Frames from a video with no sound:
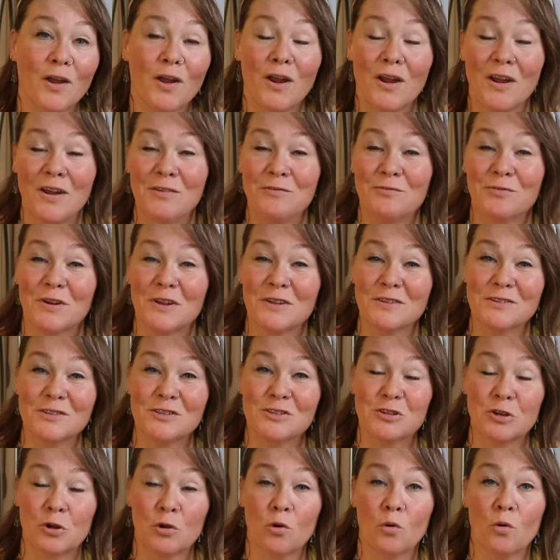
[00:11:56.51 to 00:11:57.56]
Alright
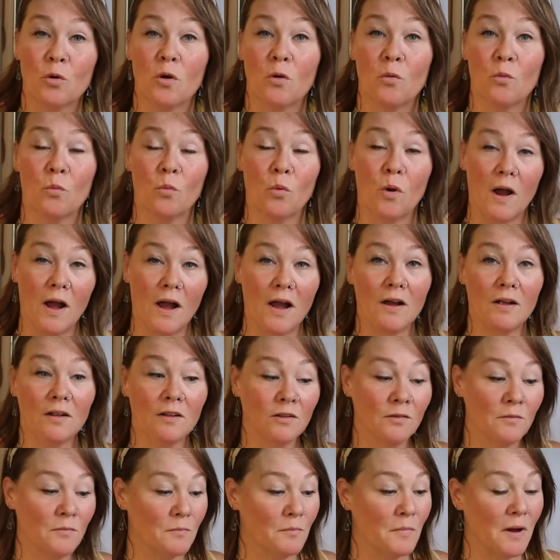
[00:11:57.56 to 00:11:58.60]
friends, so
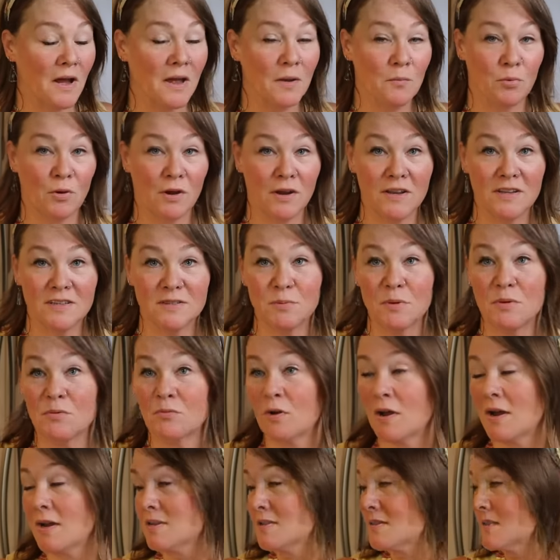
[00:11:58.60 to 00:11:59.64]
while my bread has been
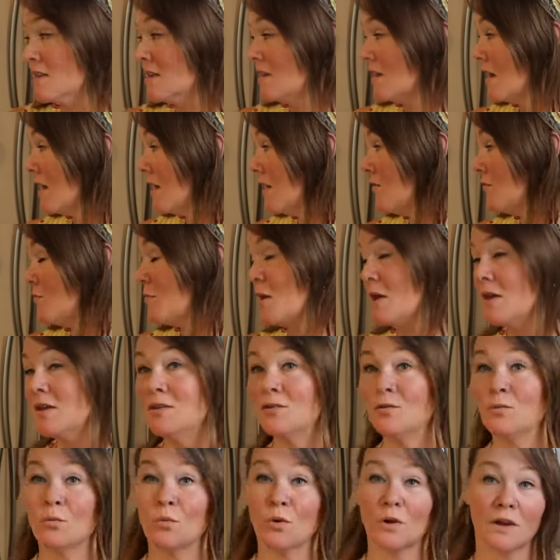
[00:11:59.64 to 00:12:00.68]
rising, I've
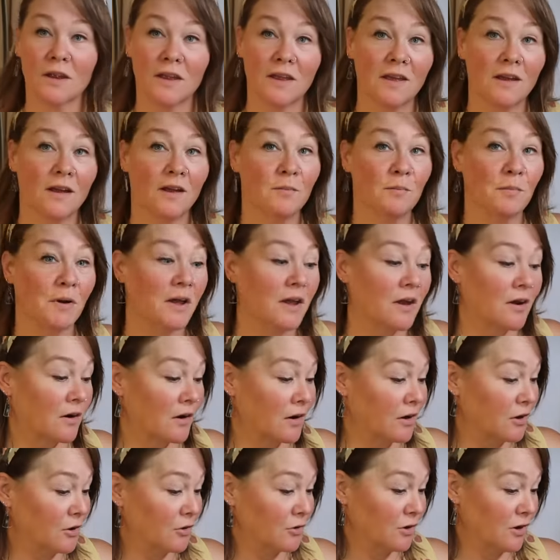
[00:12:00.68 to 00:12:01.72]
been working on my
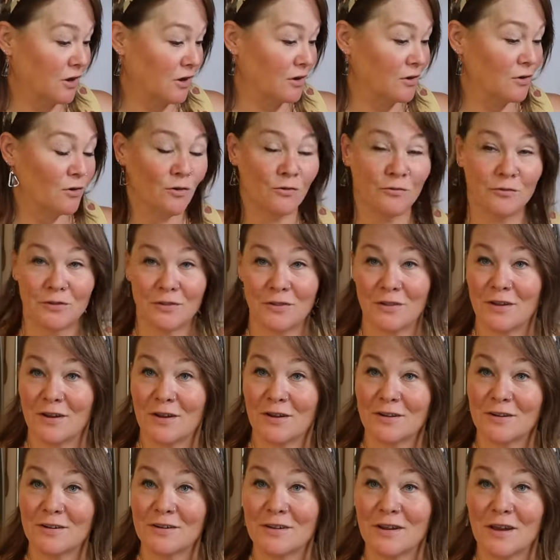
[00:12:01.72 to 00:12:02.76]
ironing over
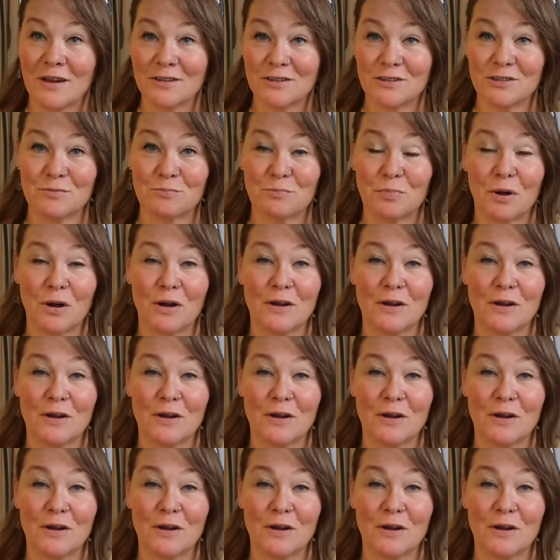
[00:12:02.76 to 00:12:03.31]
there, and I just